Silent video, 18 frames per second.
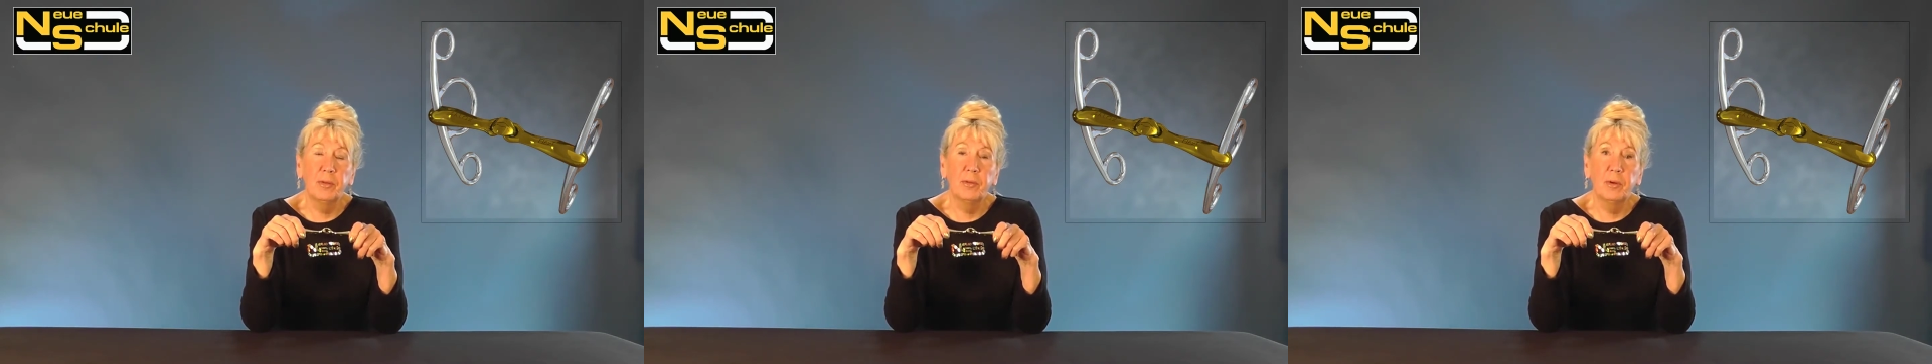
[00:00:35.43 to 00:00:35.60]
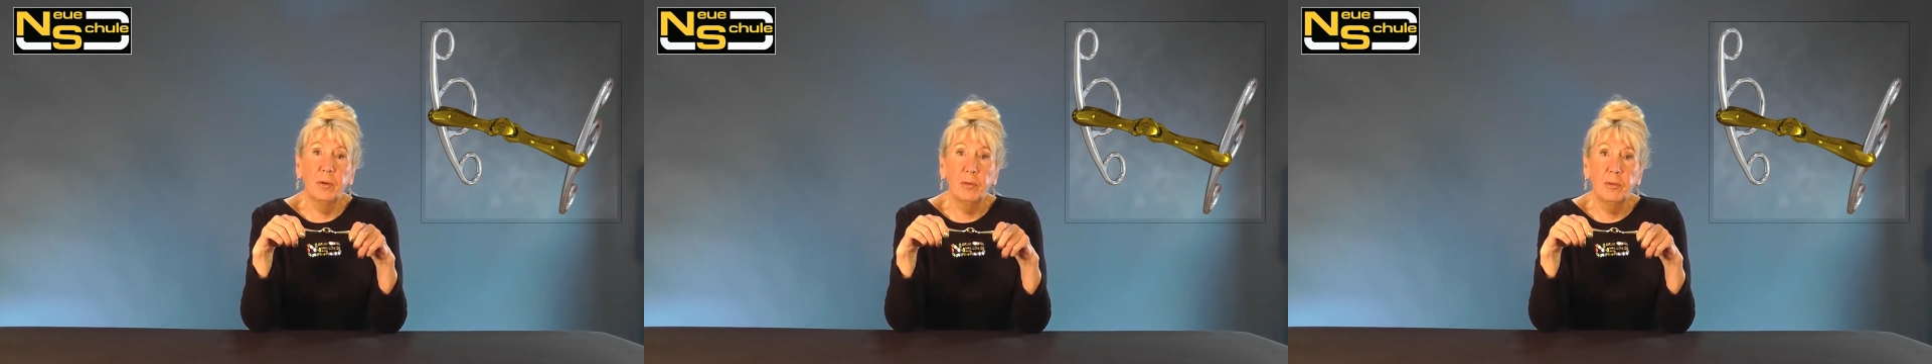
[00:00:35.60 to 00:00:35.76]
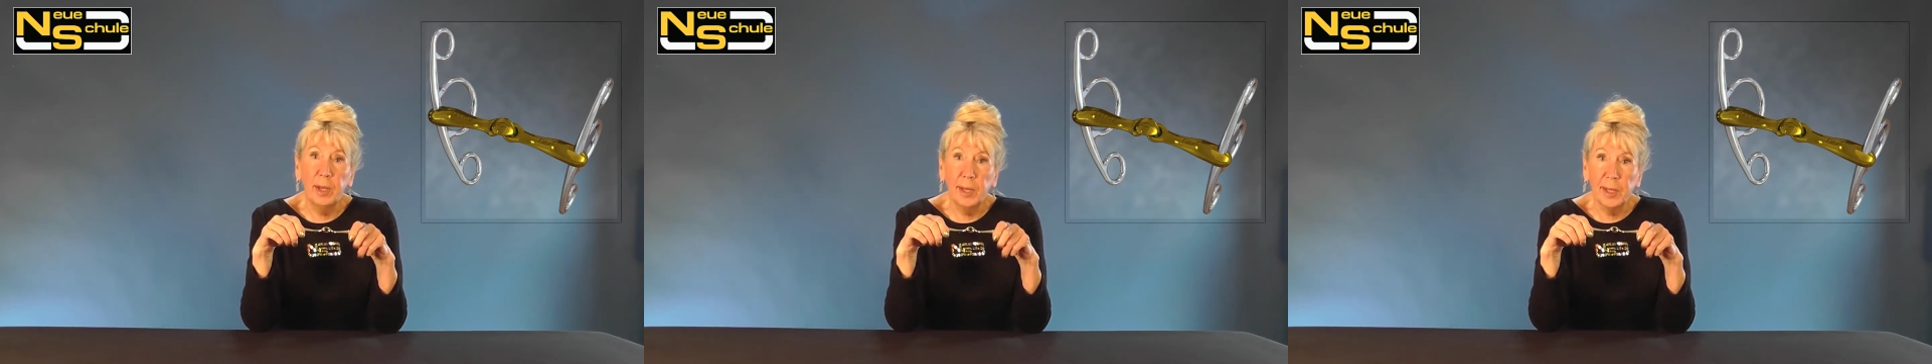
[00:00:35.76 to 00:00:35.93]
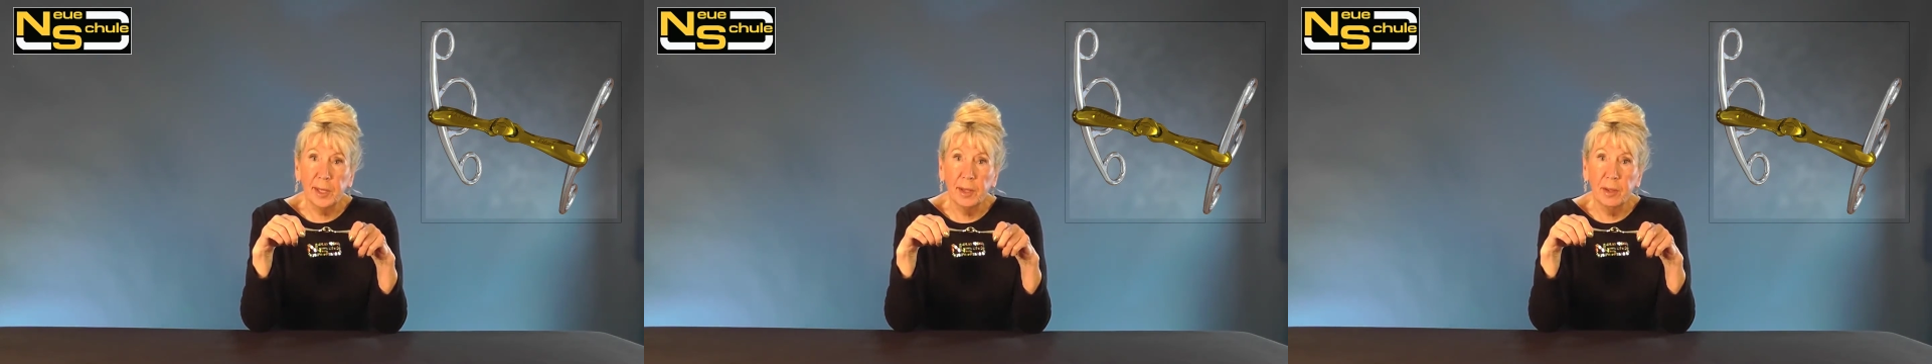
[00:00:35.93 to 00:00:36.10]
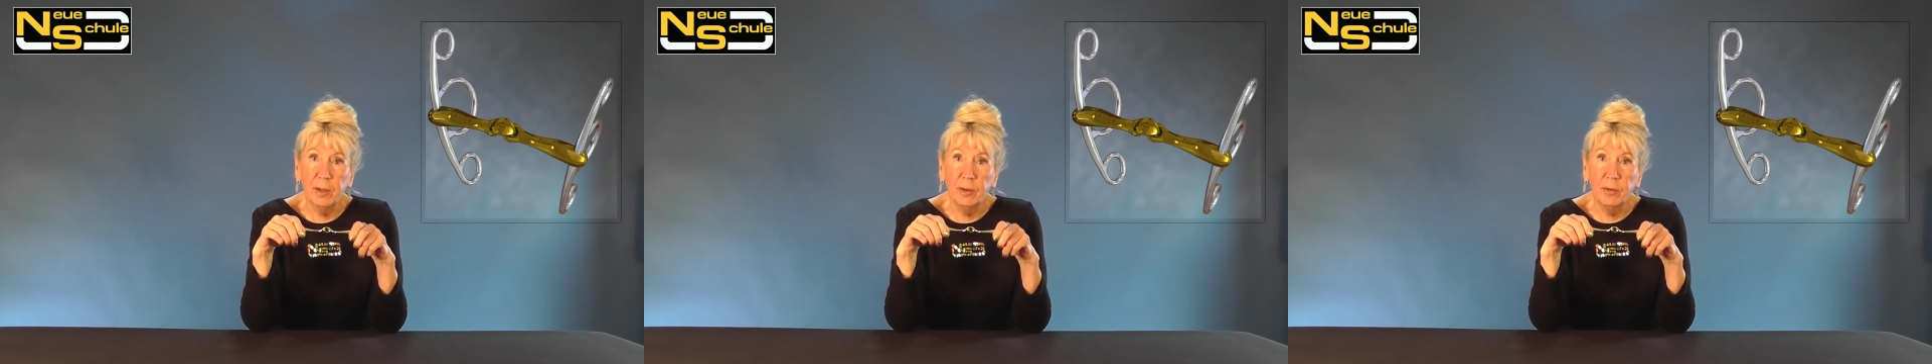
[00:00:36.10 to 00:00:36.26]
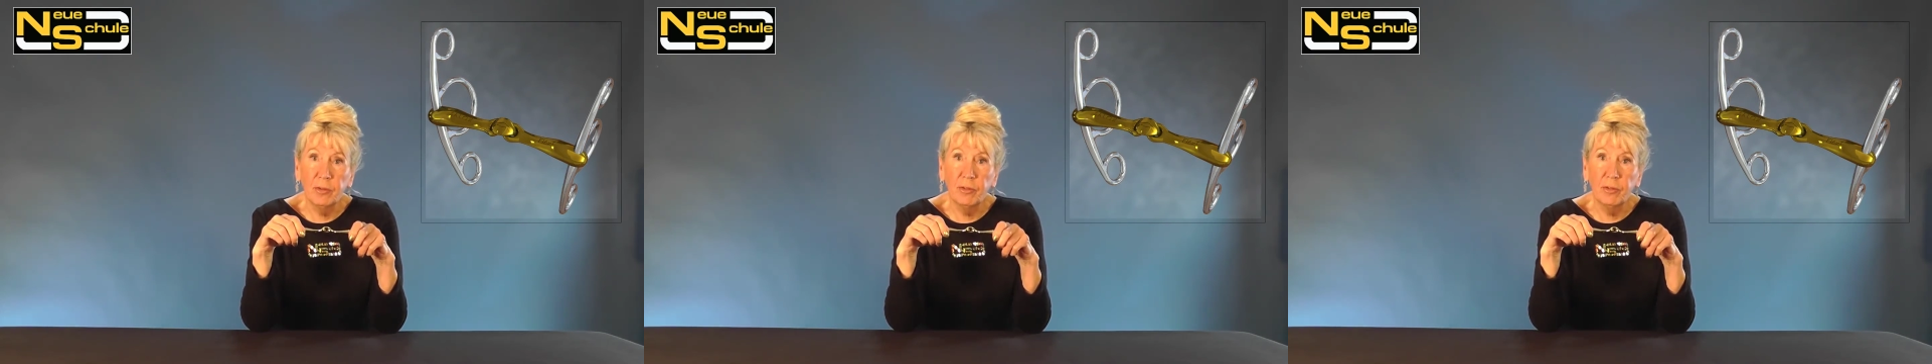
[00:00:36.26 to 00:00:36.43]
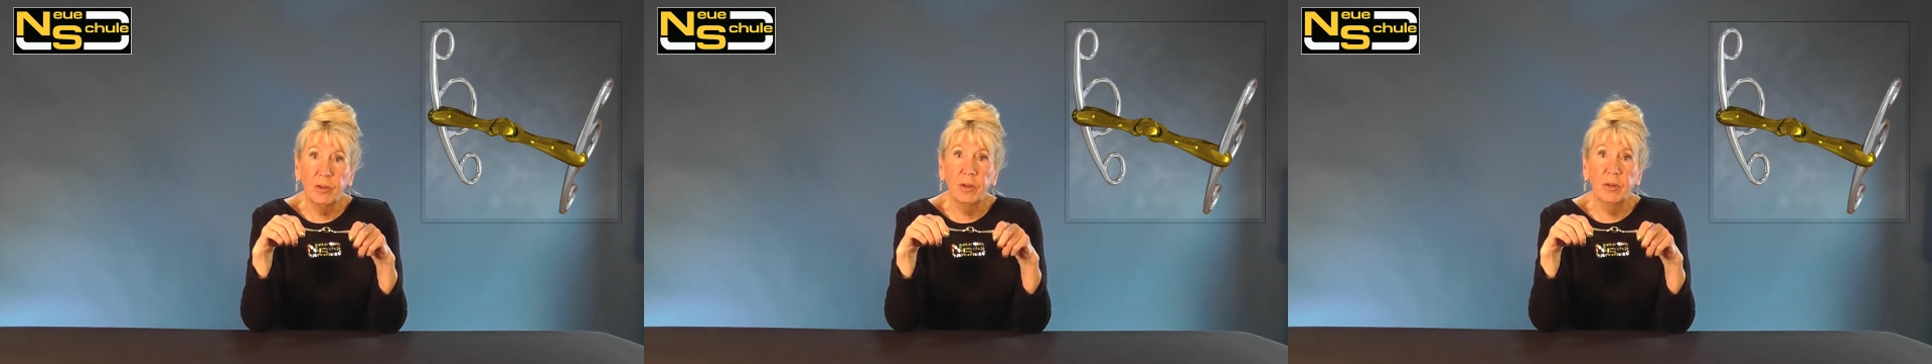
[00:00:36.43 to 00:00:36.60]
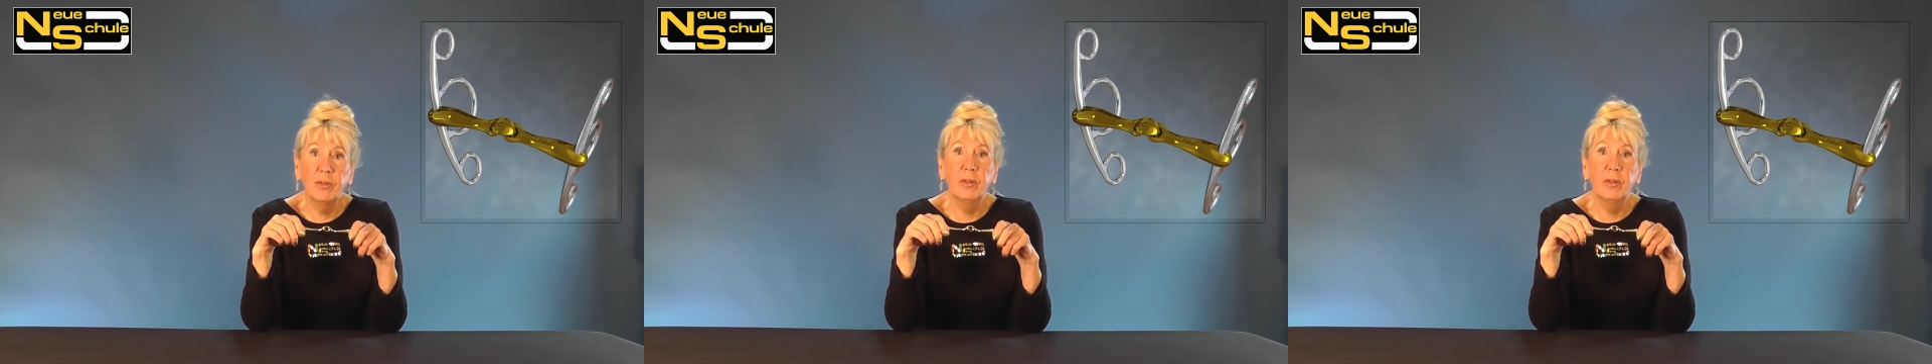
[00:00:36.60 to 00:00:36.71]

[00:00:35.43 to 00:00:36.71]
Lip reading: through research